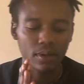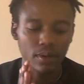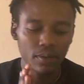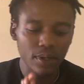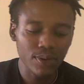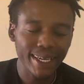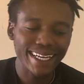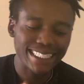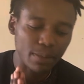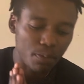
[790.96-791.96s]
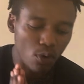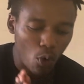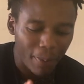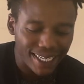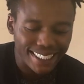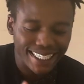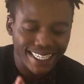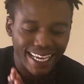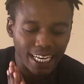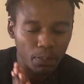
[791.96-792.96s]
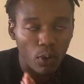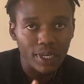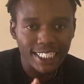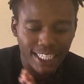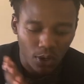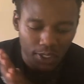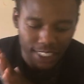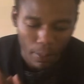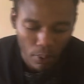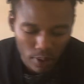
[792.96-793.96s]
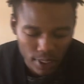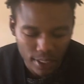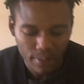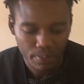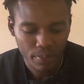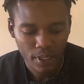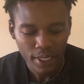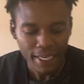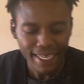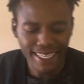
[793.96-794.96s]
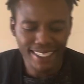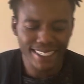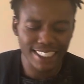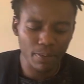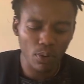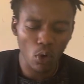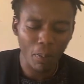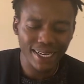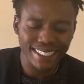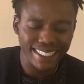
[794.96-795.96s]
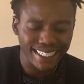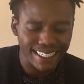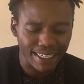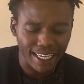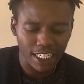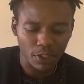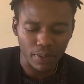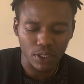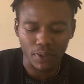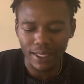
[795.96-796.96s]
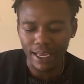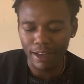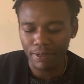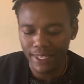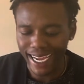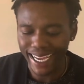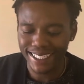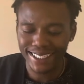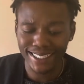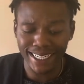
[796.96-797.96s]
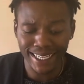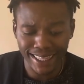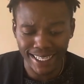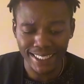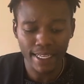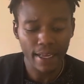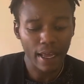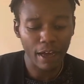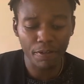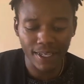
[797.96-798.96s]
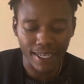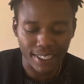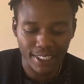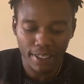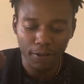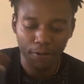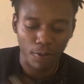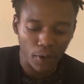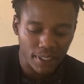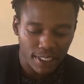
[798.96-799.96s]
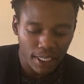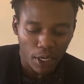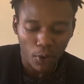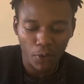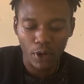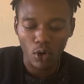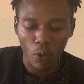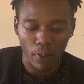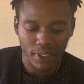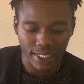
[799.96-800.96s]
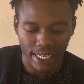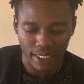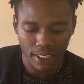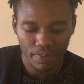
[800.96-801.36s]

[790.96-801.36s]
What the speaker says: We look at diplomatic and political support. India's diplomatic engagement with Africa has strengthened Africa's voice on the global stage.